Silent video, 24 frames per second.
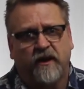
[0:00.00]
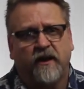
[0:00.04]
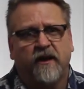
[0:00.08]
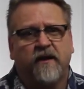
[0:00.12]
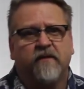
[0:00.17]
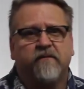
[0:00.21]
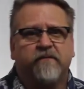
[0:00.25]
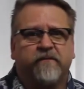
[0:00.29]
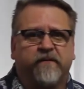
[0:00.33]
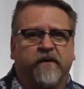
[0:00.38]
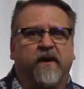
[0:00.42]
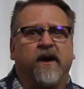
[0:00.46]

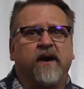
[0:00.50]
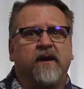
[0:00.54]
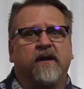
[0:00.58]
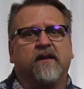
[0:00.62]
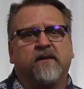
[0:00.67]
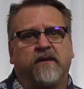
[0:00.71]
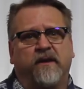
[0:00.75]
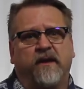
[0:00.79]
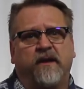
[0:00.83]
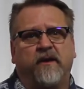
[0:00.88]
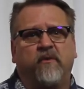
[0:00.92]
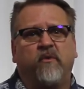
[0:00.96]

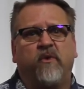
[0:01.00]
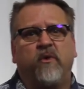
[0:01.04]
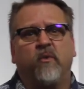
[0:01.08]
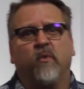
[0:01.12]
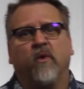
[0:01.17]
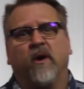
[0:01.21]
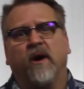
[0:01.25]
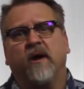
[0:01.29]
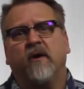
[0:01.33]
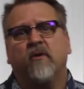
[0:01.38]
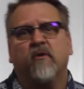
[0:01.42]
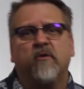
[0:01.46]
Finally, we
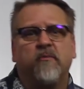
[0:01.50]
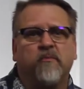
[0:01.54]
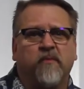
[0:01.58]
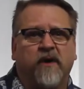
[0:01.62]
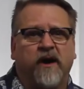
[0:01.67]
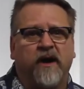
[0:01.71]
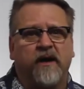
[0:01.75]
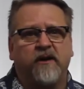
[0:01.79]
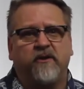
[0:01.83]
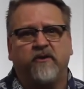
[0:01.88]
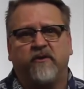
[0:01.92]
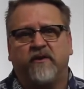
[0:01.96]
want to
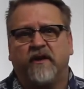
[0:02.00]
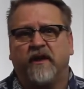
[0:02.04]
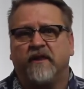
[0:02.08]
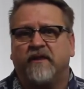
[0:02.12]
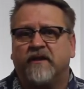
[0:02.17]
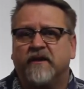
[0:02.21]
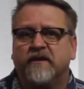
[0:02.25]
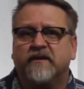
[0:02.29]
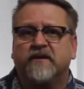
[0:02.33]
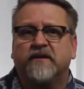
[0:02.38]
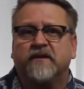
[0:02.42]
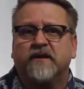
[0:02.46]
remind you that
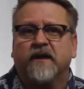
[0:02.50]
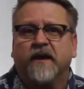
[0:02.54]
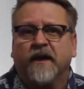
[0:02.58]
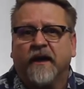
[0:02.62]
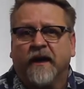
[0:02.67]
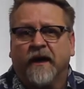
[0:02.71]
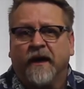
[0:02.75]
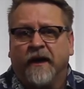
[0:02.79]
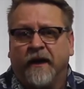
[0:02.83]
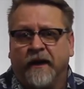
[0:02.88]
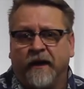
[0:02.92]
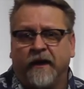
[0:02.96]
this
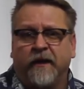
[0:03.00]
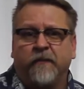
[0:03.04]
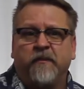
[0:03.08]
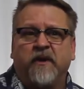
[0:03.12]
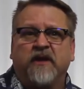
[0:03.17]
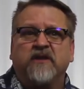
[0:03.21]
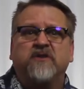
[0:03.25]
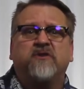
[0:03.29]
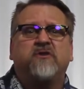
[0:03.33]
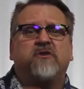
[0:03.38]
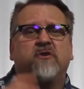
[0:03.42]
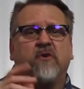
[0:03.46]
um,
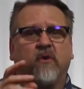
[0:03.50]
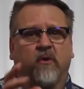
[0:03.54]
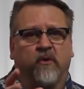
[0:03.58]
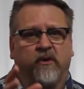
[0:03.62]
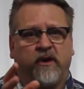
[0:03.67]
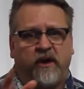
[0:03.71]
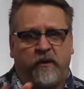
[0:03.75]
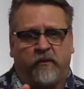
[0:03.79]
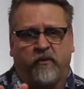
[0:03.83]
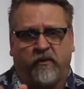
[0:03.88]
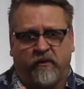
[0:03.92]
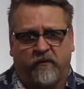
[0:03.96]
is your
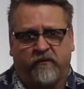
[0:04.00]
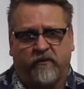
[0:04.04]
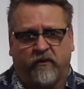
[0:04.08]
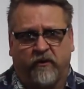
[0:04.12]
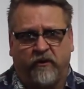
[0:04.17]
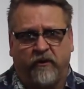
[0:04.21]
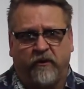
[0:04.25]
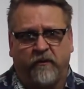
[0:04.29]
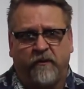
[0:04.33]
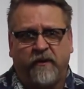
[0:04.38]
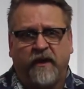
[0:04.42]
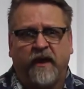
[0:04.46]

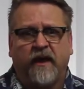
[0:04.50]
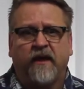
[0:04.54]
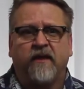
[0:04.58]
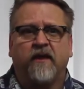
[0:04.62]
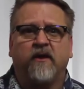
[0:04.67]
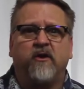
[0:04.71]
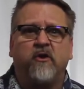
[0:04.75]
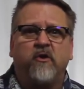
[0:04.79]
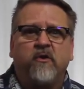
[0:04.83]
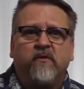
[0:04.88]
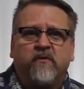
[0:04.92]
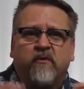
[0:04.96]
e-portfolio
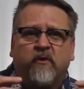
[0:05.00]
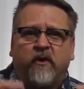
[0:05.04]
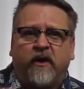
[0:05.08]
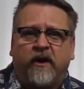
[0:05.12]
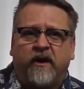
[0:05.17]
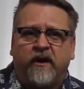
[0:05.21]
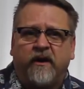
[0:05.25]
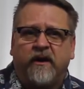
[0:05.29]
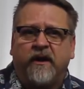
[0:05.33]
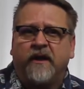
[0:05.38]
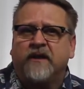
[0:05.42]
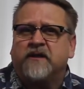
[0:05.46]
that you've
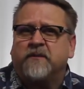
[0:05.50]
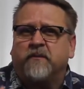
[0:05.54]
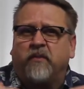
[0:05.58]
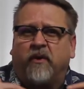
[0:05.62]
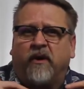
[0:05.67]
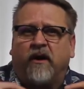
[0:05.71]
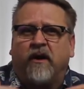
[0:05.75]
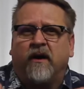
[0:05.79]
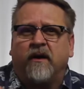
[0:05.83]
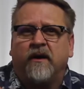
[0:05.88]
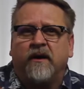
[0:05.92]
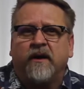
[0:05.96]
created. It's
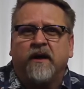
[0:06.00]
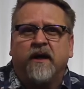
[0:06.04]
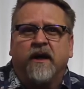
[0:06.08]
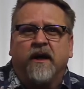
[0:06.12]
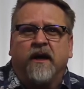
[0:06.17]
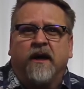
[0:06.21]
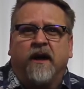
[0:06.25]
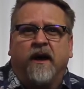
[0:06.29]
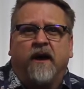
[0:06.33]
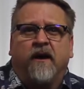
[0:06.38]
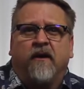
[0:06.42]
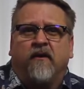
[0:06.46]
part
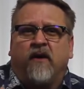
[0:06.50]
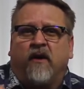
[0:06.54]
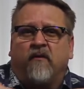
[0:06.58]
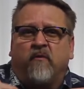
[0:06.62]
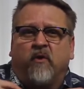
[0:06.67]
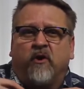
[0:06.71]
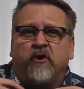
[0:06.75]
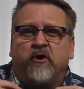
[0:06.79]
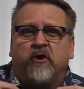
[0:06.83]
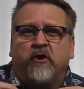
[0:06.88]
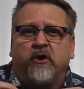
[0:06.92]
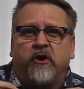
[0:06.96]
uh, of
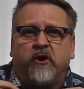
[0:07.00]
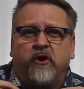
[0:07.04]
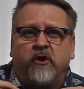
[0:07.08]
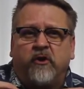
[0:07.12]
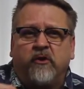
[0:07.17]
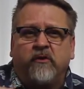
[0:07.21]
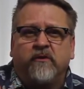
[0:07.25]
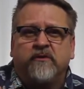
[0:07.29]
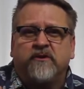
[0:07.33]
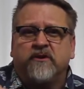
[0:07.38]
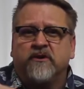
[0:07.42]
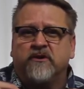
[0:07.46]
what you're going to
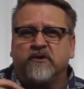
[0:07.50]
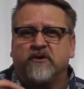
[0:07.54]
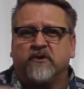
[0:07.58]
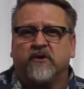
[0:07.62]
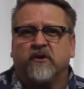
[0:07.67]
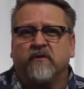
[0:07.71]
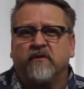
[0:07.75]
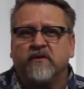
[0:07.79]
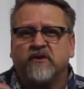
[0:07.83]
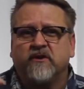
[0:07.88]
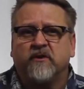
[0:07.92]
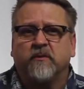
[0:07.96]
use to
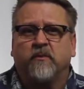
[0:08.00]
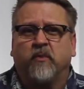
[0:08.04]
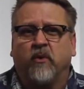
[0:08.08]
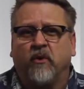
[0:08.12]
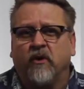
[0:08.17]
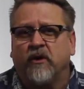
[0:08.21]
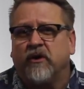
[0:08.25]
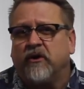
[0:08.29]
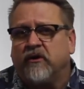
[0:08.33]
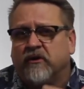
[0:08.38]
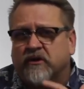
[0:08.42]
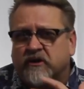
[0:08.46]
serve and
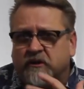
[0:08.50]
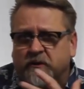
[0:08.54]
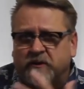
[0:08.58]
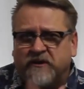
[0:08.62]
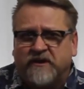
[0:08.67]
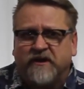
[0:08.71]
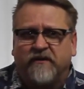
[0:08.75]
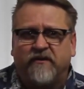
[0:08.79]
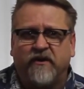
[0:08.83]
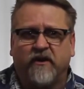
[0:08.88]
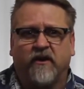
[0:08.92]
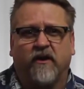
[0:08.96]
support your
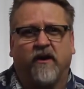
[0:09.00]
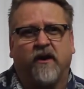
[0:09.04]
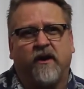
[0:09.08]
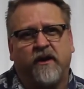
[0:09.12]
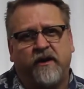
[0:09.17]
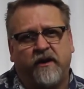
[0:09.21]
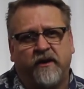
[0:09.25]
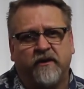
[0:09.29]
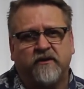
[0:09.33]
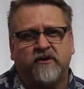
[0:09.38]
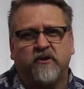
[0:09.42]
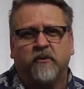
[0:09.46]
specific
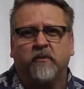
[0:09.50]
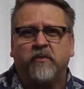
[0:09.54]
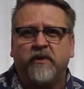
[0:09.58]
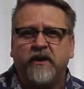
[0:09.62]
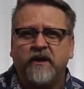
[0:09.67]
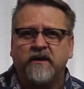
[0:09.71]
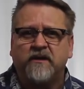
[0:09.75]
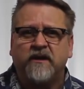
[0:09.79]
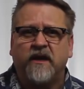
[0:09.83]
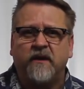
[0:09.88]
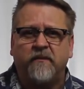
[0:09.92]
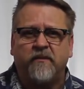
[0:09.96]
audience. So
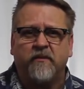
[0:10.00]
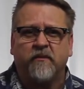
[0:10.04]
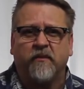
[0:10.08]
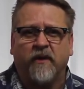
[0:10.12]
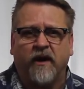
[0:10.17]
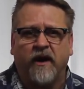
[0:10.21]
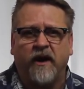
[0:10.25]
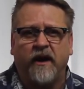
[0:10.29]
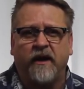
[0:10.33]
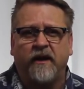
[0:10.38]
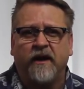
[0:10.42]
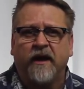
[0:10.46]
please keep in
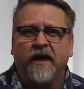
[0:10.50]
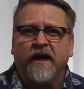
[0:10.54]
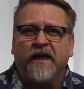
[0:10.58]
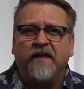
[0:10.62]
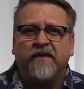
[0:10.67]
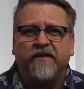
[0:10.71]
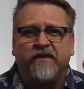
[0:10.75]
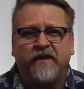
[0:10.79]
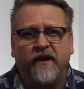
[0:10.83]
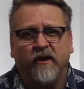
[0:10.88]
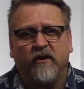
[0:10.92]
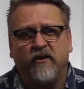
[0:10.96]
mind
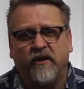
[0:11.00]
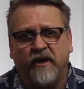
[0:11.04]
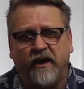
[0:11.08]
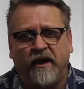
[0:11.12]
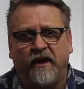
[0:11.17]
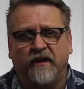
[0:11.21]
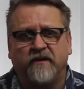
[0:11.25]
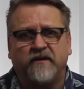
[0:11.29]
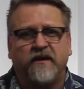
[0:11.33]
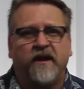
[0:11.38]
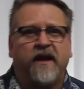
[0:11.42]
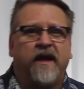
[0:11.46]
their
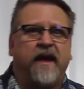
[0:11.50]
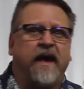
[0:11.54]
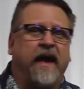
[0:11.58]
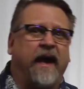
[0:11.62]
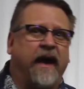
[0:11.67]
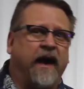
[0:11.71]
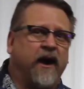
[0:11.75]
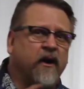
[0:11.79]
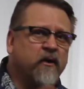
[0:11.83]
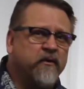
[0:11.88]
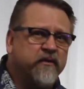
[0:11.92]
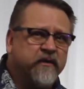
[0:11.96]
needs,
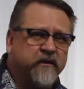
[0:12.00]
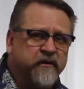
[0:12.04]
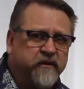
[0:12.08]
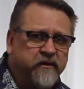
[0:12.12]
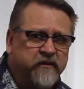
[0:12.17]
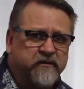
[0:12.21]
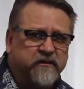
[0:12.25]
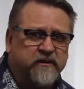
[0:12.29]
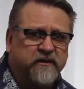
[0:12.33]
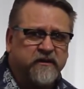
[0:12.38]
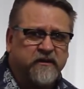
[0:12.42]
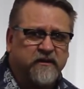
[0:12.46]
how they'll
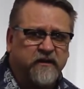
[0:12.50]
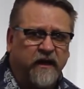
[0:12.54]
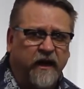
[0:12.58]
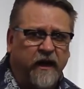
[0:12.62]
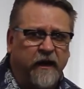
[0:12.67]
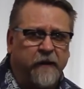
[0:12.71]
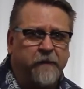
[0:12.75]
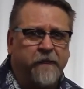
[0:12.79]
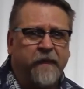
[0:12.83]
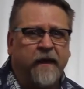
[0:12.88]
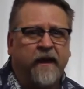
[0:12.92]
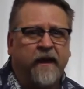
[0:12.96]
use the
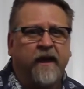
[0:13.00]
site.